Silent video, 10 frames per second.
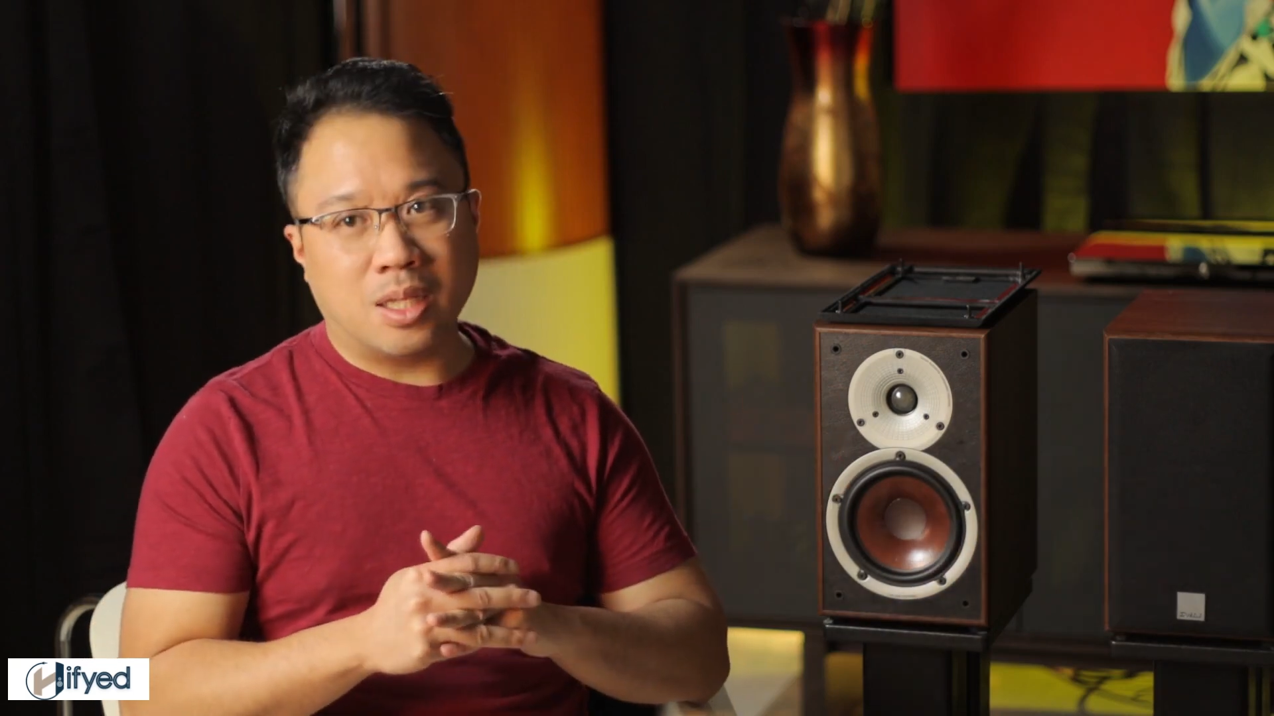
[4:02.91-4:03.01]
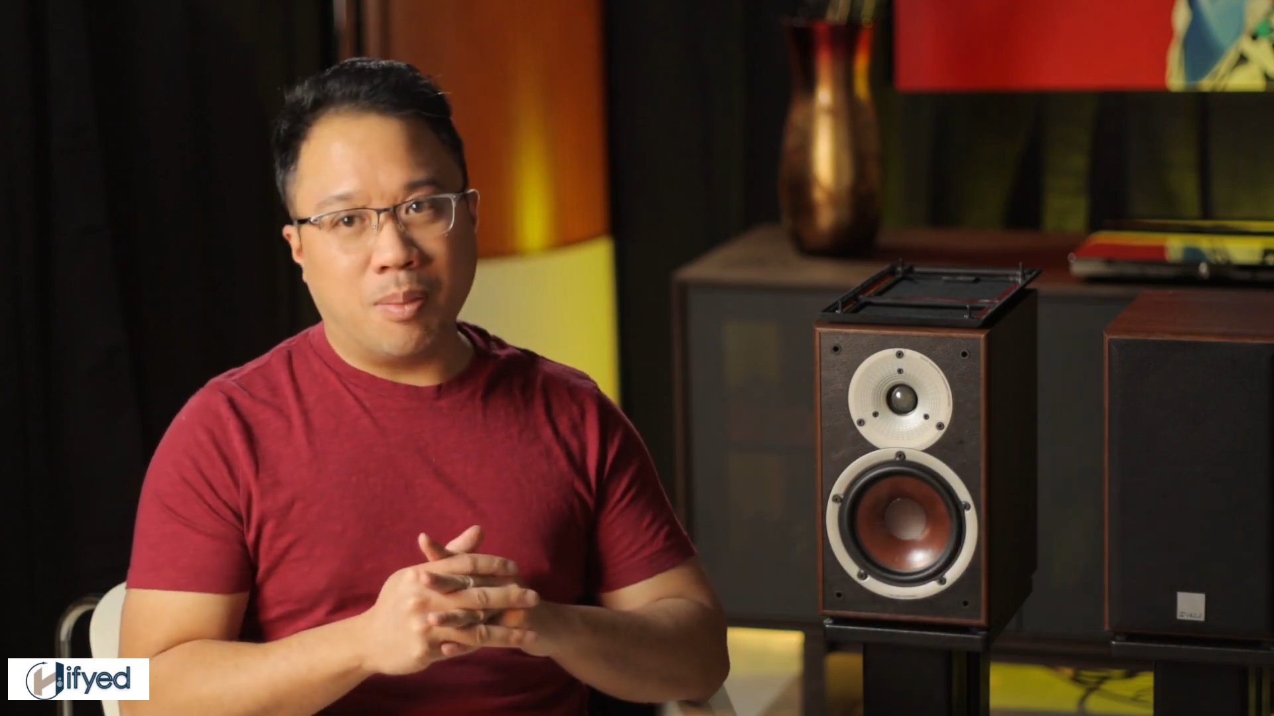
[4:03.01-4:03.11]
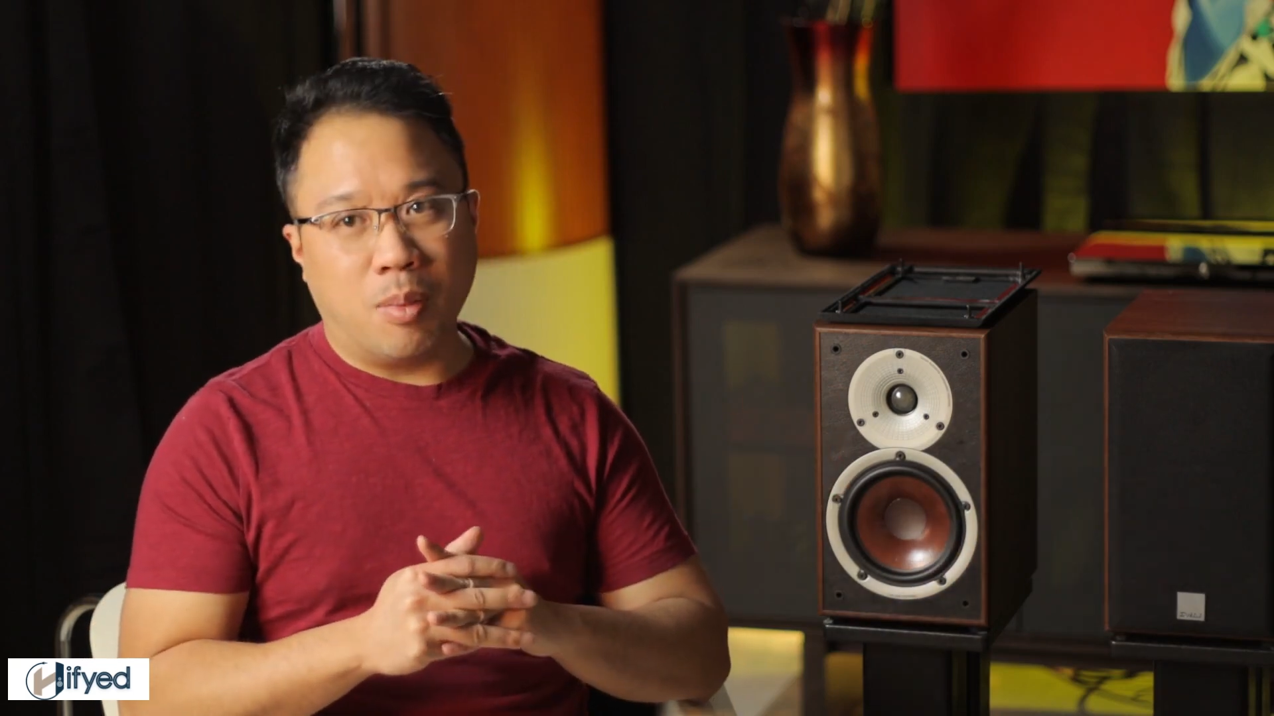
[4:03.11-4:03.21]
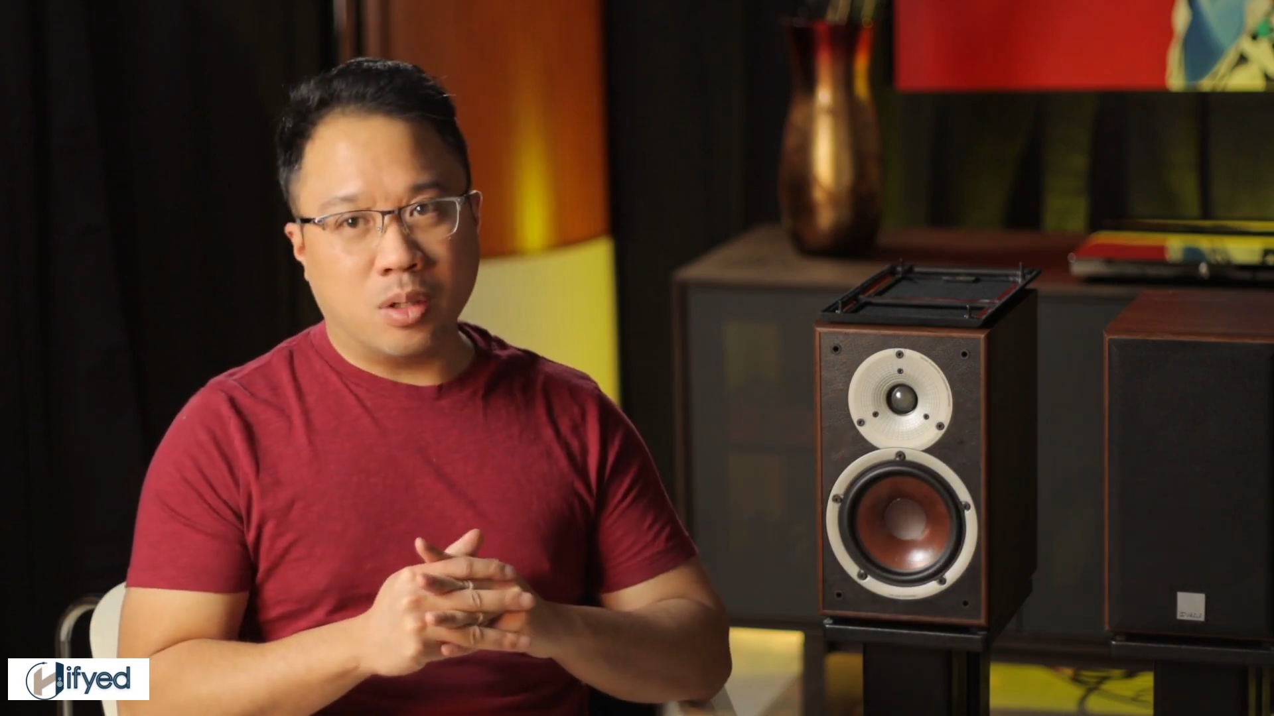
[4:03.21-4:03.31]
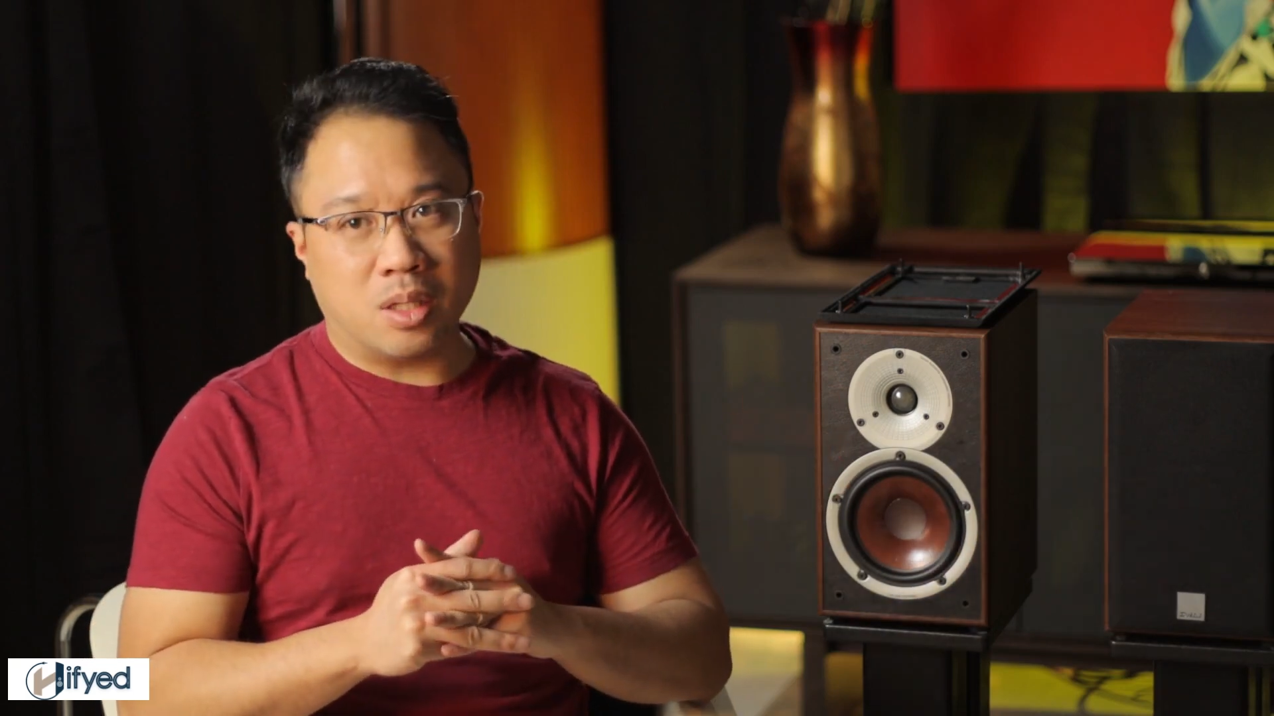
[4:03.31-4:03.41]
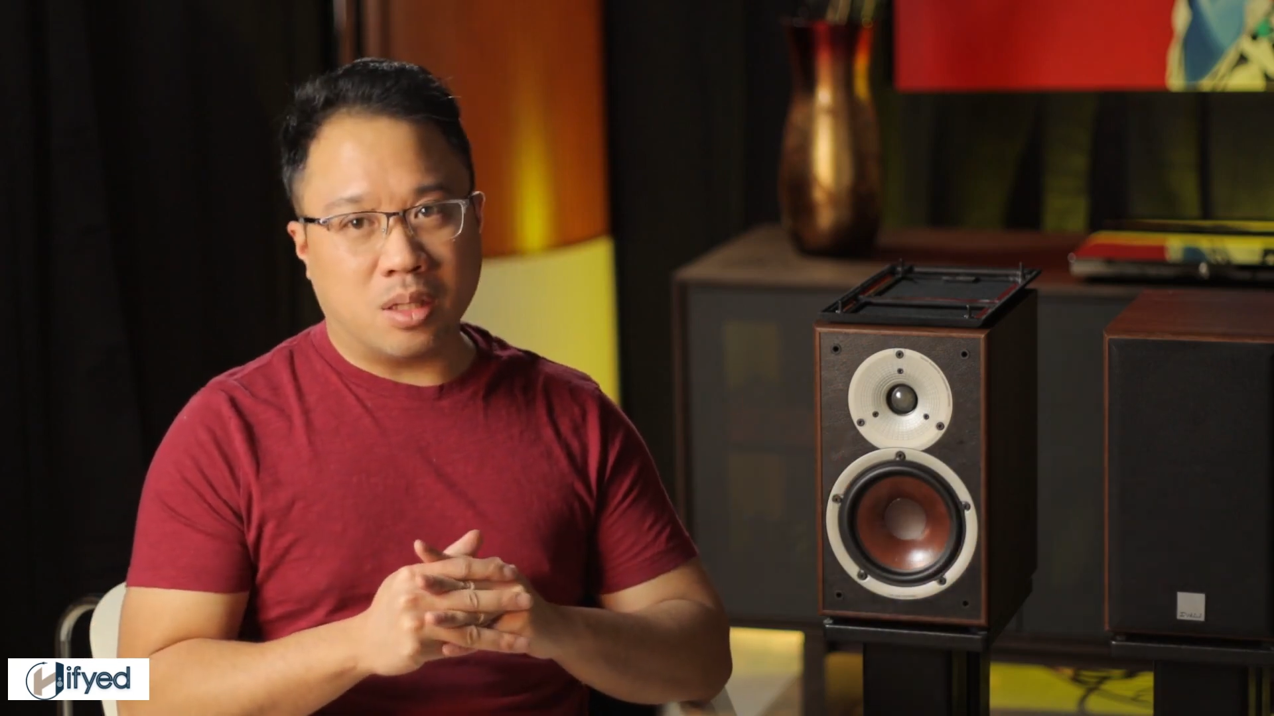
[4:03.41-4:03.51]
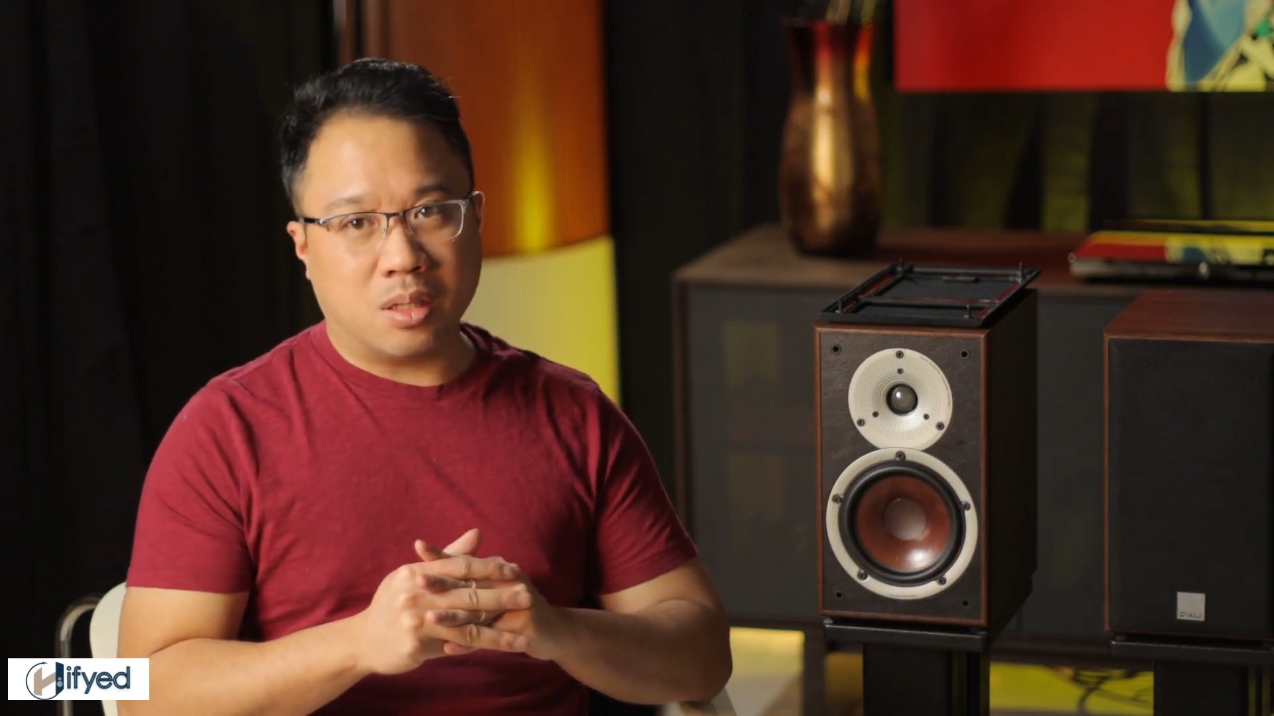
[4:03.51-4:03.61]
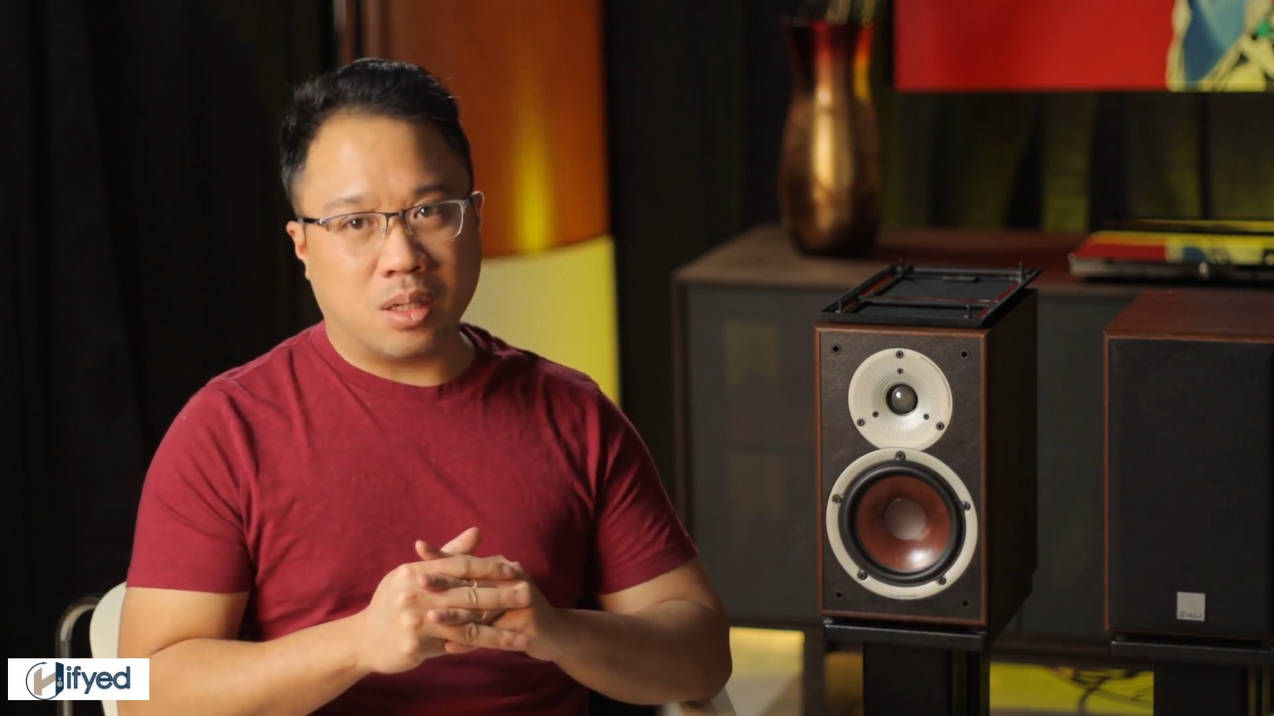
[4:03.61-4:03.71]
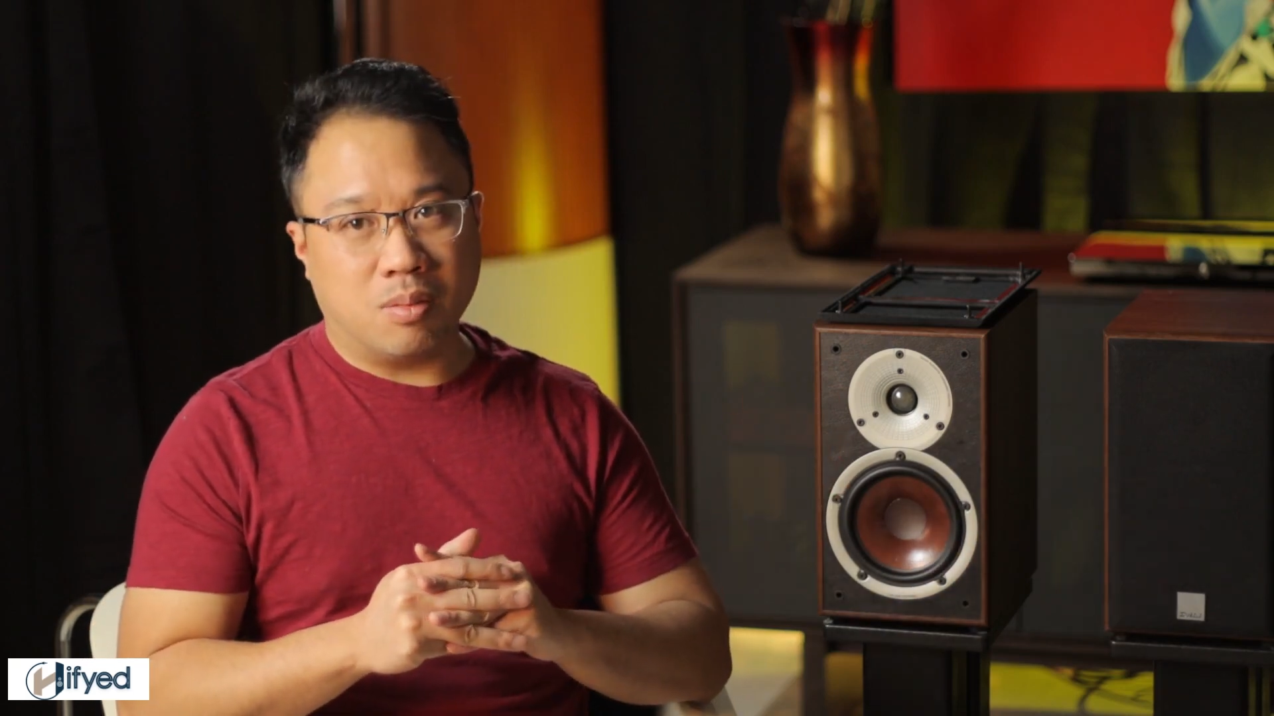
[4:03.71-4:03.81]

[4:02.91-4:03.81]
the most that the